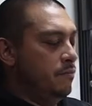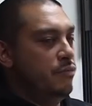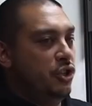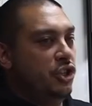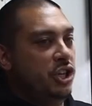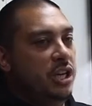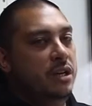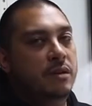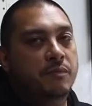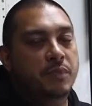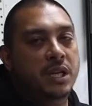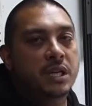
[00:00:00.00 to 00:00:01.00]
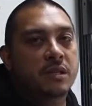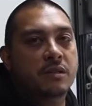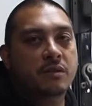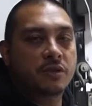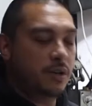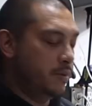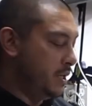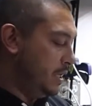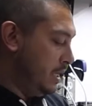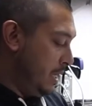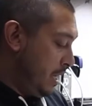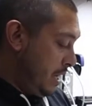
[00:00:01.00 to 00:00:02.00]
machined piece or something.
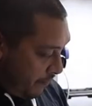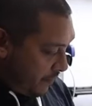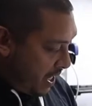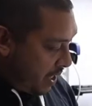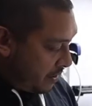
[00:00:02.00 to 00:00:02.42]
Yeah,